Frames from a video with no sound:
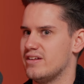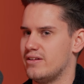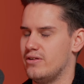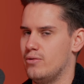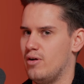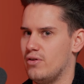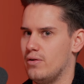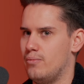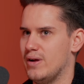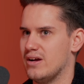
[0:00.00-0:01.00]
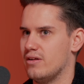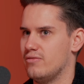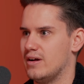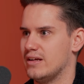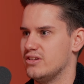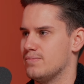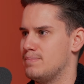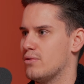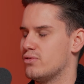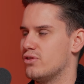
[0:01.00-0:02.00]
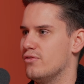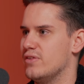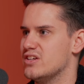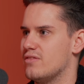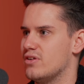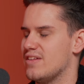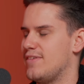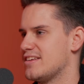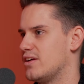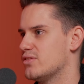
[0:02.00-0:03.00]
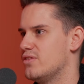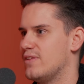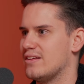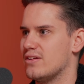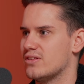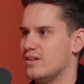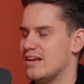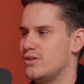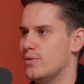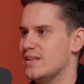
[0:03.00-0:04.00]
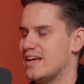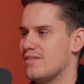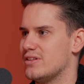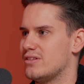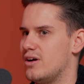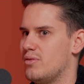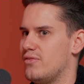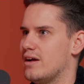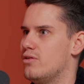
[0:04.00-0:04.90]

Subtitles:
I don't know whether we kind of like just bounced off of each other and said, that sounds good, let's do it together type of thing.